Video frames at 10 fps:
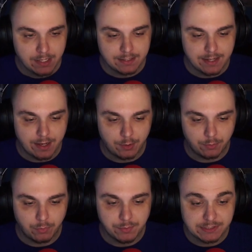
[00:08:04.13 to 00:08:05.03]
Now,
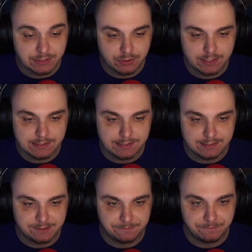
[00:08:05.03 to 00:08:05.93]
what was interesting is
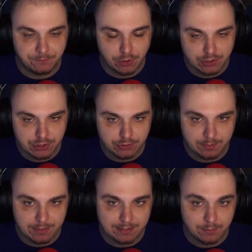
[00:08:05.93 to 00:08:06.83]
the first stream
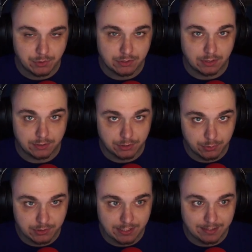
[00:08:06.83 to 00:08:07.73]
they did, which was on
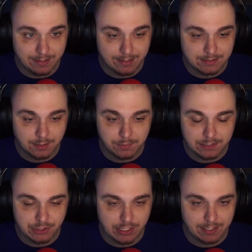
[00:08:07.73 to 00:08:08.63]
Tuesday, they had someone in
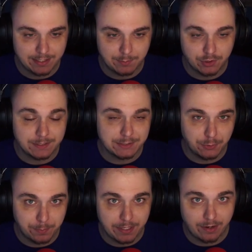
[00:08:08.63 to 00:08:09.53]
chat named Crystal
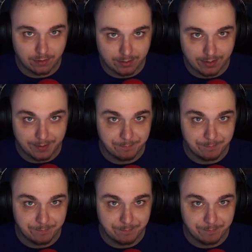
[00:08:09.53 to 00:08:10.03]
PR Guy.